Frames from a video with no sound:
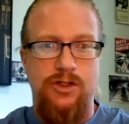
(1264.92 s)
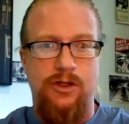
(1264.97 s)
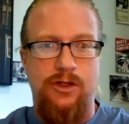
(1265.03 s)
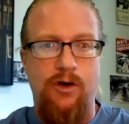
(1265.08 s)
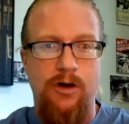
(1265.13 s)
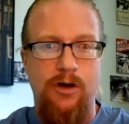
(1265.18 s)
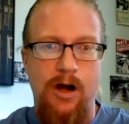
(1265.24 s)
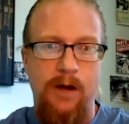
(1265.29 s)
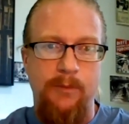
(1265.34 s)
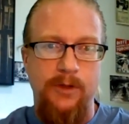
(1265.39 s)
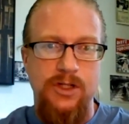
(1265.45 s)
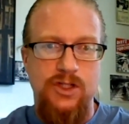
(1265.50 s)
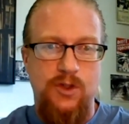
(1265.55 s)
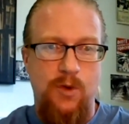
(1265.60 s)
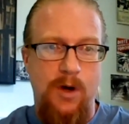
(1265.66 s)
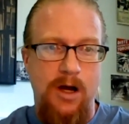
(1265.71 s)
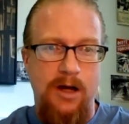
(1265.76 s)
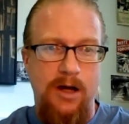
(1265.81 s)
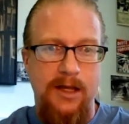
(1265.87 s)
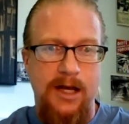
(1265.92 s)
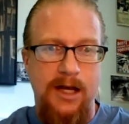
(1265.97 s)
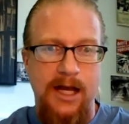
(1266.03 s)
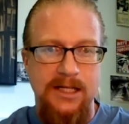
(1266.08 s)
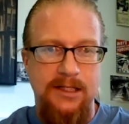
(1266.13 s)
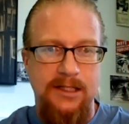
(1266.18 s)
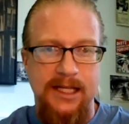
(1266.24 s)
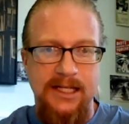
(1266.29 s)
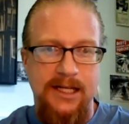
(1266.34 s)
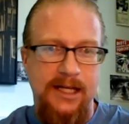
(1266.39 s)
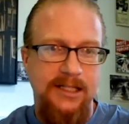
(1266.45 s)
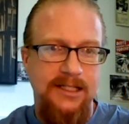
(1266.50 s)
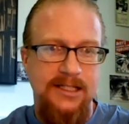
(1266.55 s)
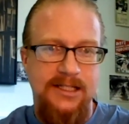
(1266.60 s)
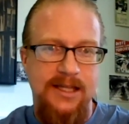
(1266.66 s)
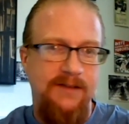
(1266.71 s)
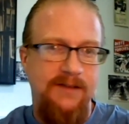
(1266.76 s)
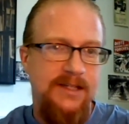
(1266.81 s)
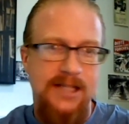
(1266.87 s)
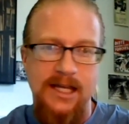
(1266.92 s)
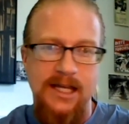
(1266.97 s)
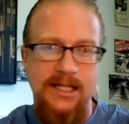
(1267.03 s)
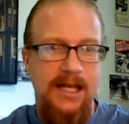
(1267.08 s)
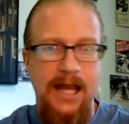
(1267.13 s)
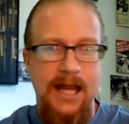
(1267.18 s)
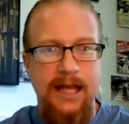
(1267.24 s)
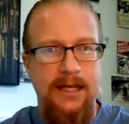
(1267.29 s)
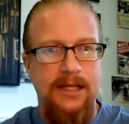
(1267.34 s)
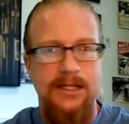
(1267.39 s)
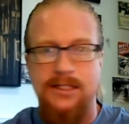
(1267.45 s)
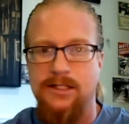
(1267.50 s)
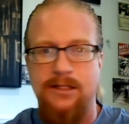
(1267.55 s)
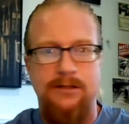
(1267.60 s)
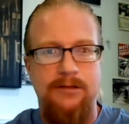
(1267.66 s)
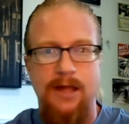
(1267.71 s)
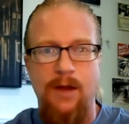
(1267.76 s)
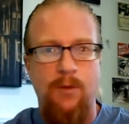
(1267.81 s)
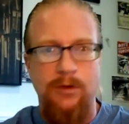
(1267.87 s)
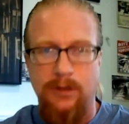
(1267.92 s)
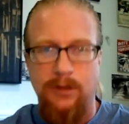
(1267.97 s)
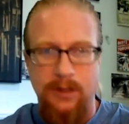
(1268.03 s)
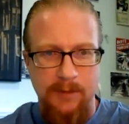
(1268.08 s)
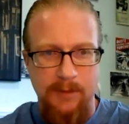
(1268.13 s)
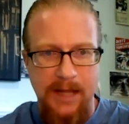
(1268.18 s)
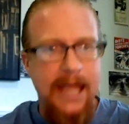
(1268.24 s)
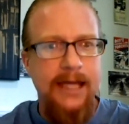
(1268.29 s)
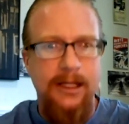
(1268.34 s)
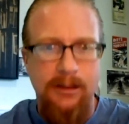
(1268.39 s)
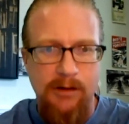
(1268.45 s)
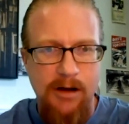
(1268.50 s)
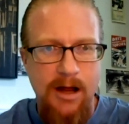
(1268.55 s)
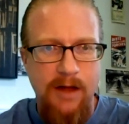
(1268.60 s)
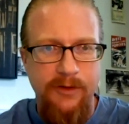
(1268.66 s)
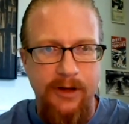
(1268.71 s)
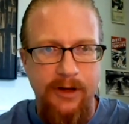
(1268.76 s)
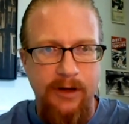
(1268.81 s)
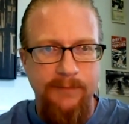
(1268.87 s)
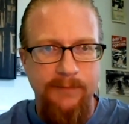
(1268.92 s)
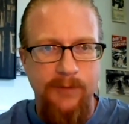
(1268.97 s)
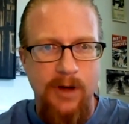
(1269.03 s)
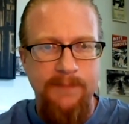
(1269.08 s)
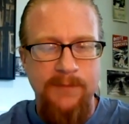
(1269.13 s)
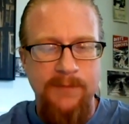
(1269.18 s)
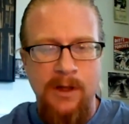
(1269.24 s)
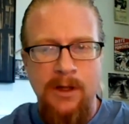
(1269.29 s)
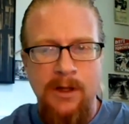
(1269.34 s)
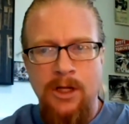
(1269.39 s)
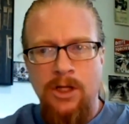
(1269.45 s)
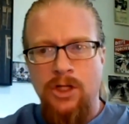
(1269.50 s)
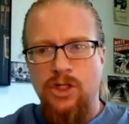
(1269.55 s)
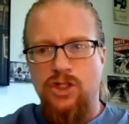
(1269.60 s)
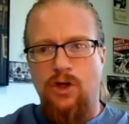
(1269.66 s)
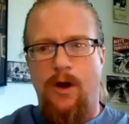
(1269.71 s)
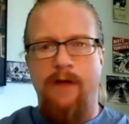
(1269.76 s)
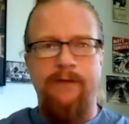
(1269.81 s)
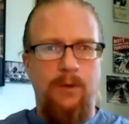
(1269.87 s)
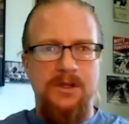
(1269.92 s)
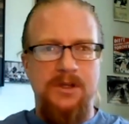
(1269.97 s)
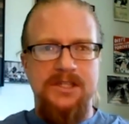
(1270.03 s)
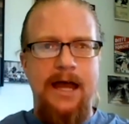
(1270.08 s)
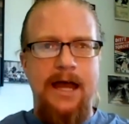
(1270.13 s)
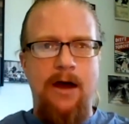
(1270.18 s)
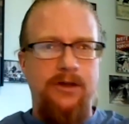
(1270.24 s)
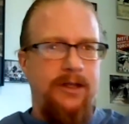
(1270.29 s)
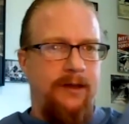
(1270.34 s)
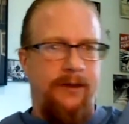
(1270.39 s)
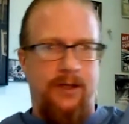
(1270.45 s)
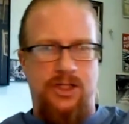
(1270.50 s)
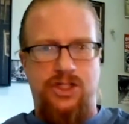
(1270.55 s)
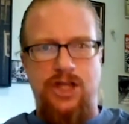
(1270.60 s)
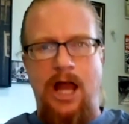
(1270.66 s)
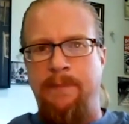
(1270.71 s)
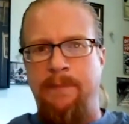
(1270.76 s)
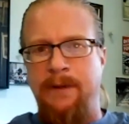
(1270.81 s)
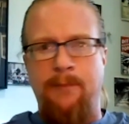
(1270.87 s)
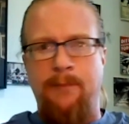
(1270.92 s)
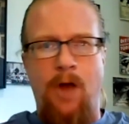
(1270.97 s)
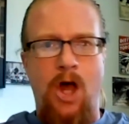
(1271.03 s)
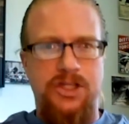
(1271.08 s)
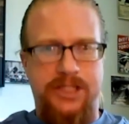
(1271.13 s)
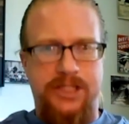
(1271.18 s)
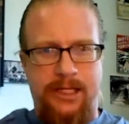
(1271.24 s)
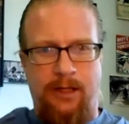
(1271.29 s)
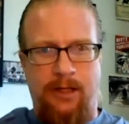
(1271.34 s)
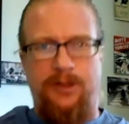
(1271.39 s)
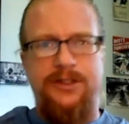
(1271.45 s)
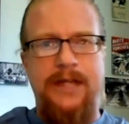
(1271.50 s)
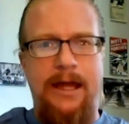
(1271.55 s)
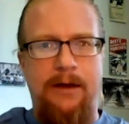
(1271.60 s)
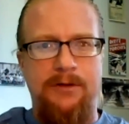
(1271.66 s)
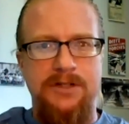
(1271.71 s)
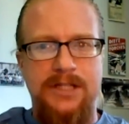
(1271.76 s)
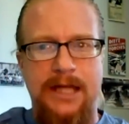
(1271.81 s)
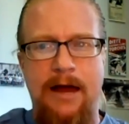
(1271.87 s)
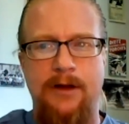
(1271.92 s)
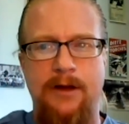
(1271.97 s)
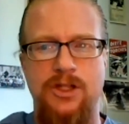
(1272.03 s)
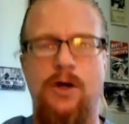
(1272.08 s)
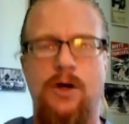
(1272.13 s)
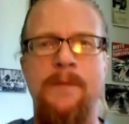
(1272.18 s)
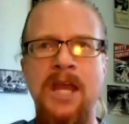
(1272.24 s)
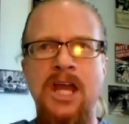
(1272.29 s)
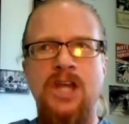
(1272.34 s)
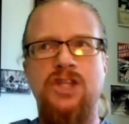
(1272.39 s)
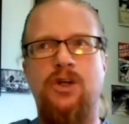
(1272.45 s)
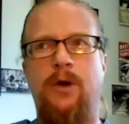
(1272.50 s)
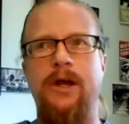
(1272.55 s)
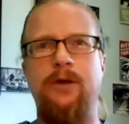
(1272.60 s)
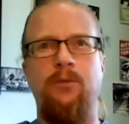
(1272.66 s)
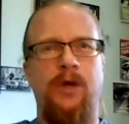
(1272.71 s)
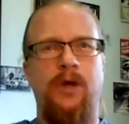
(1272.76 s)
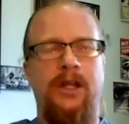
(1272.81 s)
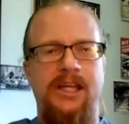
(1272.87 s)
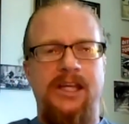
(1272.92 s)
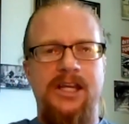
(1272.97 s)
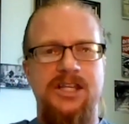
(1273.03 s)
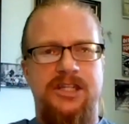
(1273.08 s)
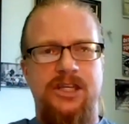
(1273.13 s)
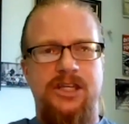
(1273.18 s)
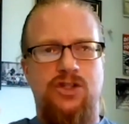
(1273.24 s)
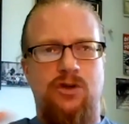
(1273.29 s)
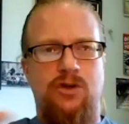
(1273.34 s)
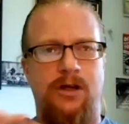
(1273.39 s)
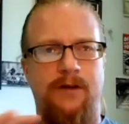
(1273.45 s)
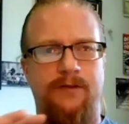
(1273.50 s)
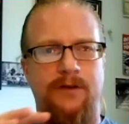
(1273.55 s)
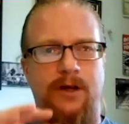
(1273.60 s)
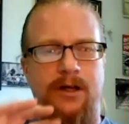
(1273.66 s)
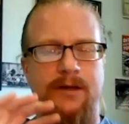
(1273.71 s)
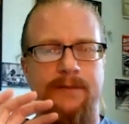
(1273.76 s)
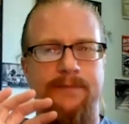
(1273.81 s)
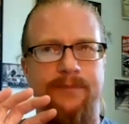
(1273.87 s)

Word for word: to go to Armory Square in the ni- late 1970s, 1980s, they weren't going to be hanging around there, right? Right. So everyone's out in the shopping malls, kill downtown. So so it really is this sort of uh,